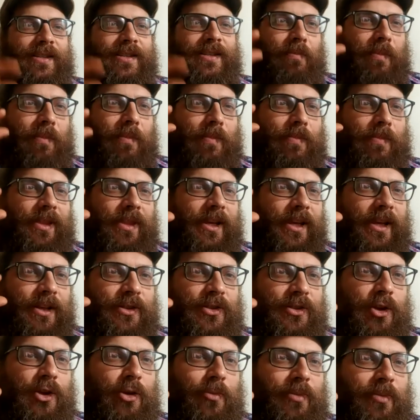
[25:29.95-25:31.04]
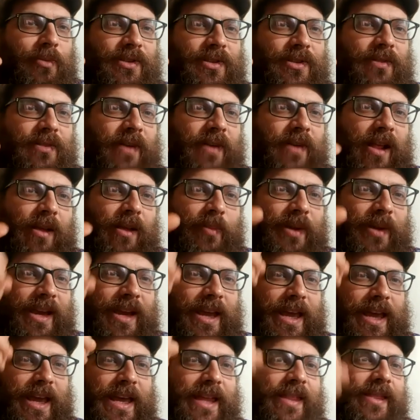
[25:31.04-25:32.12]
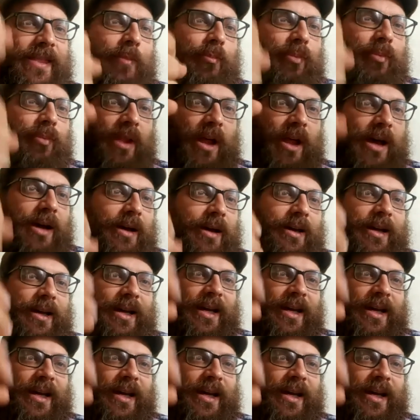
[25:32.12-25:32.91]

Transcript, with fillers: little tubers developing in the plug,